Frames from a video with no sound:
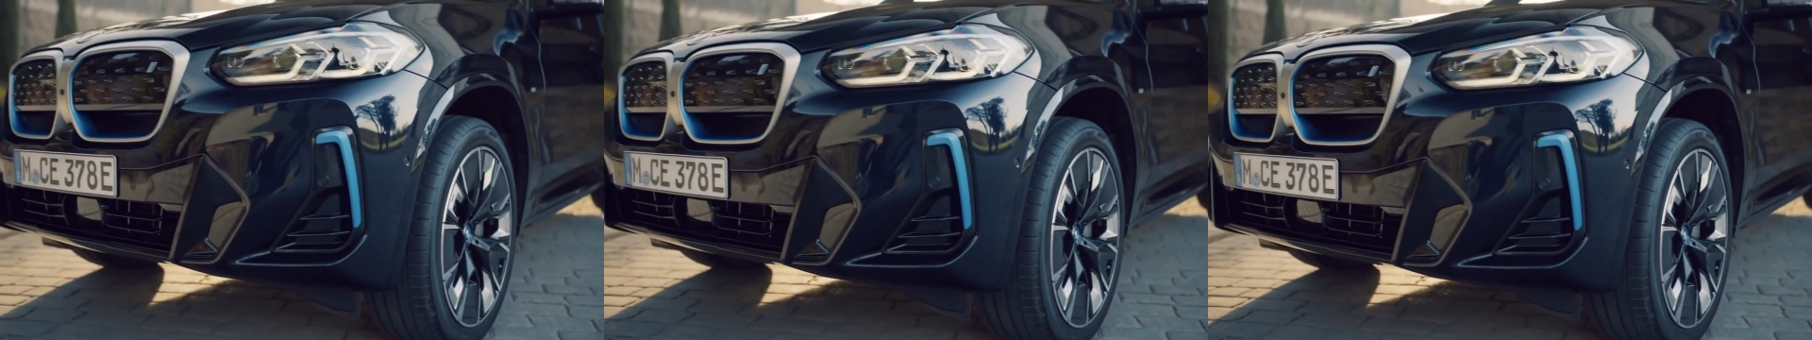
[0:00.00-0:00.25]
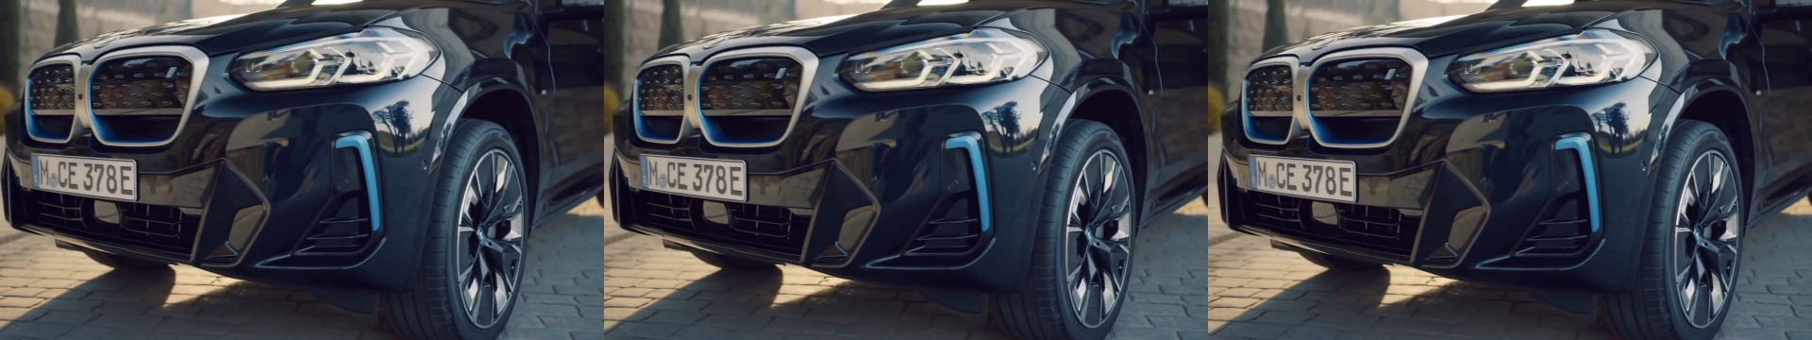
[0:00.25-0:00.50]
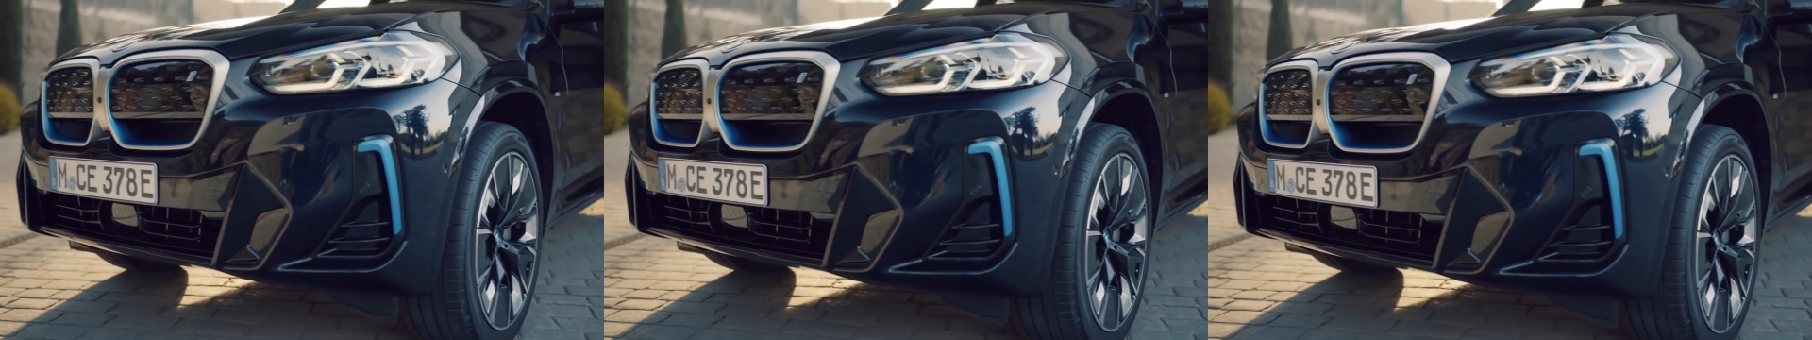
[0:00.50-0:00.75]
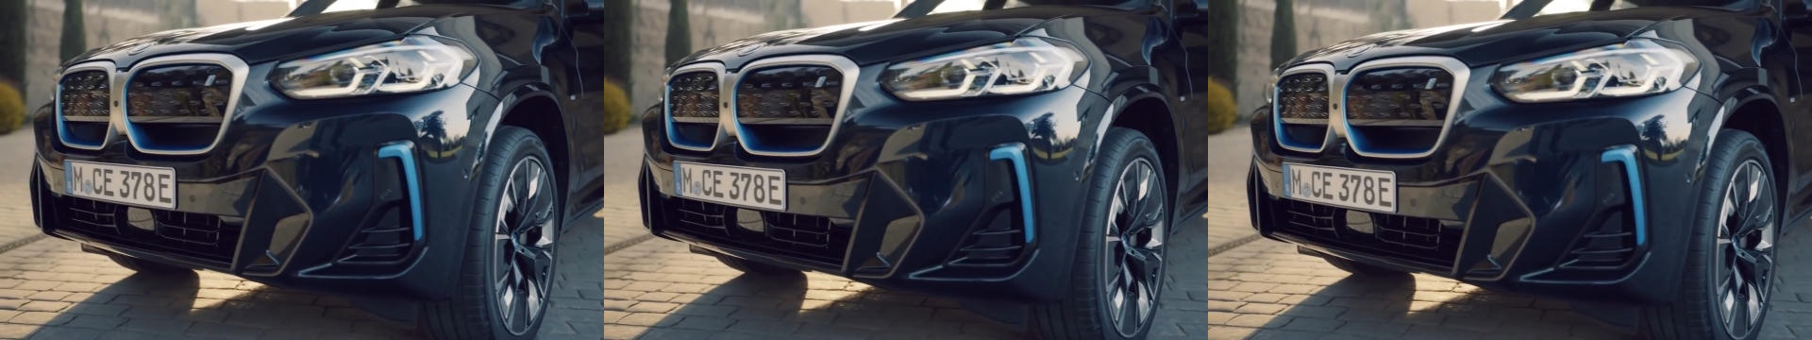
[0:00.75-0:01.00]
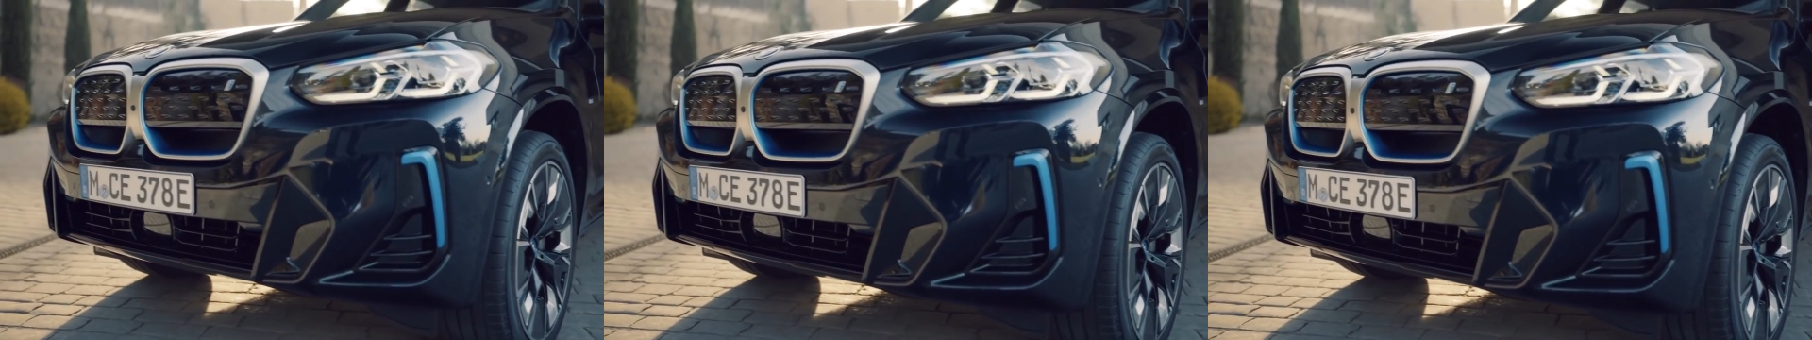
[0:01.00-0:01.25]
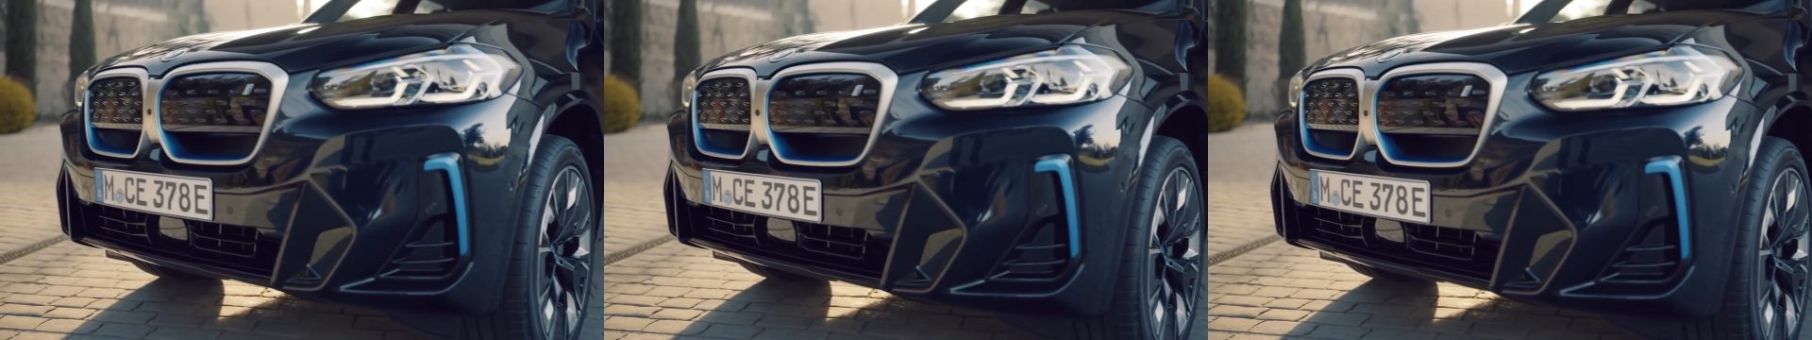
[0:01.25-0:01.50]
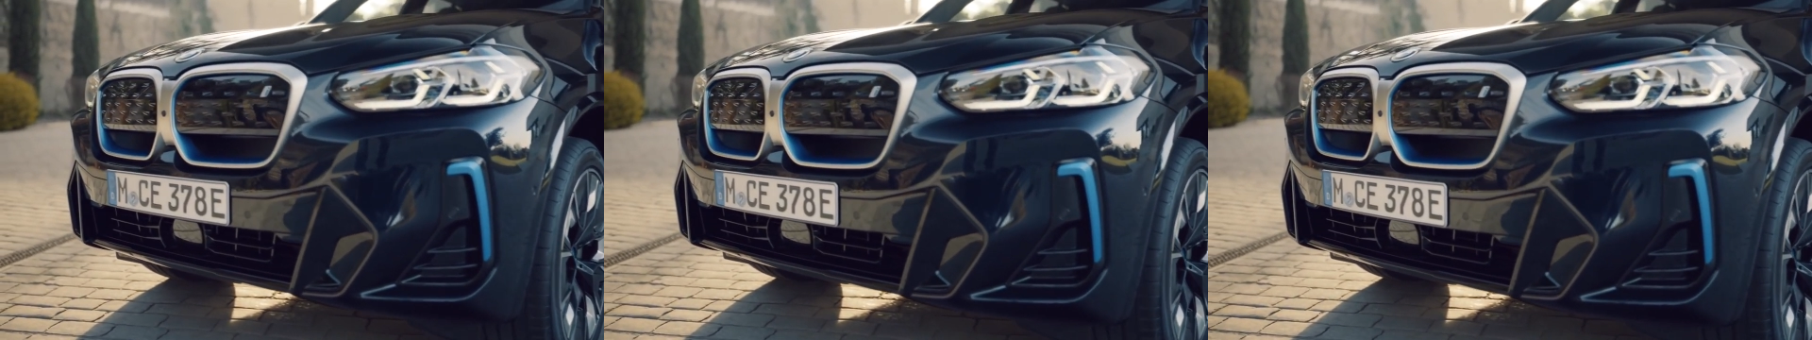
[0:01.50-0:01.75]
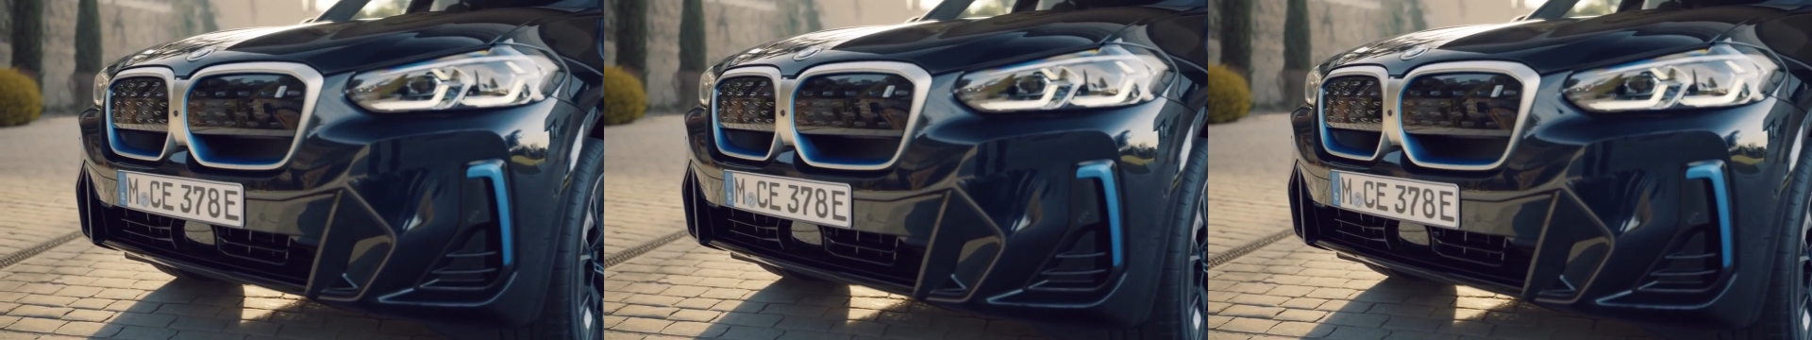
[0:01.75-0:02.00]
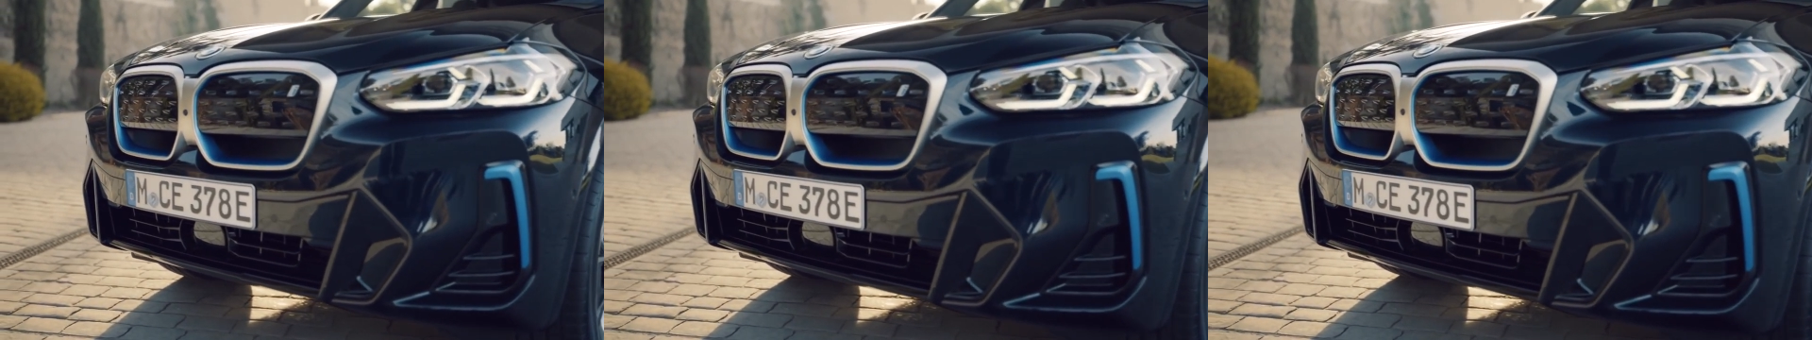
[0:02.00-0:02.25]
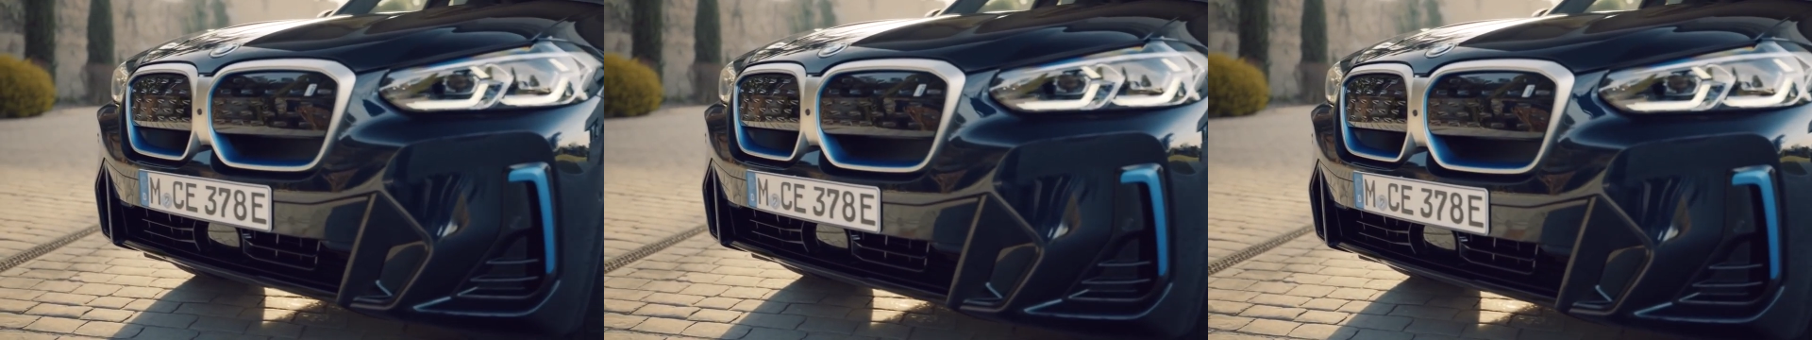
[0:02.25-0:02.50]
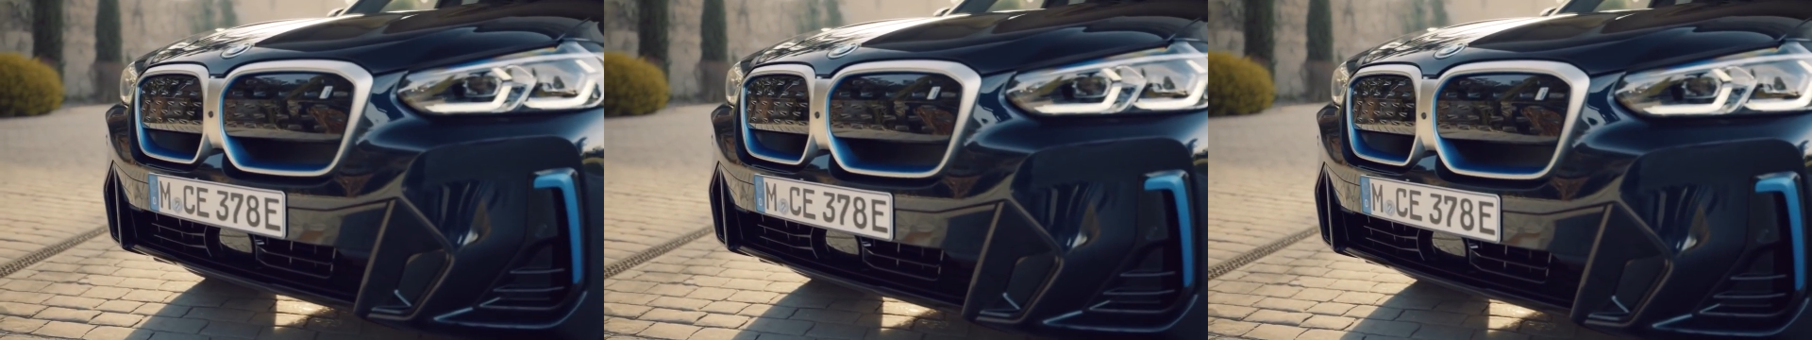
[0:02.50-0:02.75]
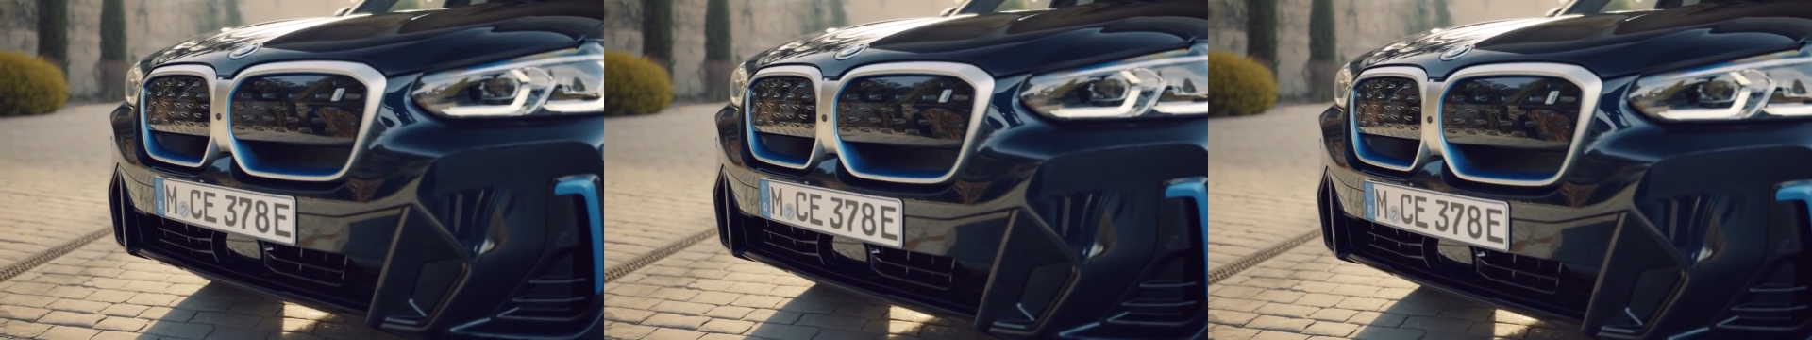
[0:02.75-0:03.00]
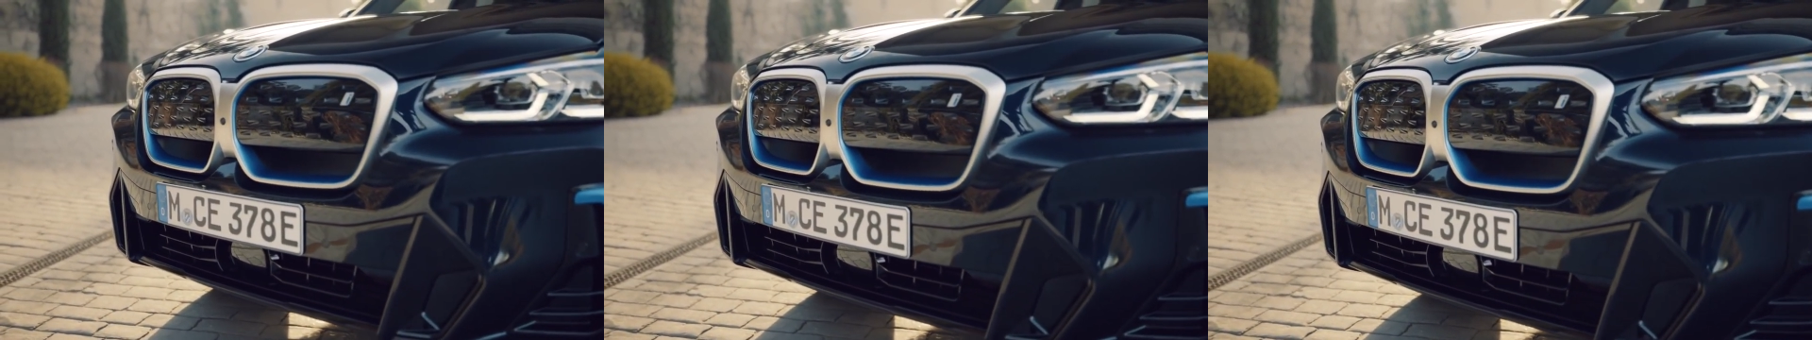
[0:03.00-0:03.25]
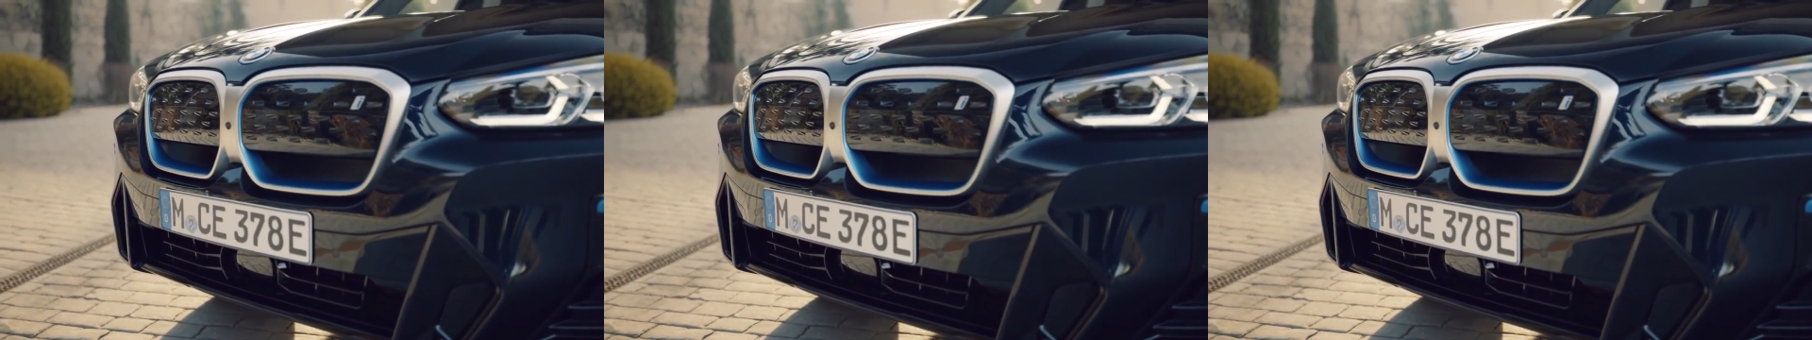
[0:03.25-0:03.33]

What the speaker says: (no speaker visible)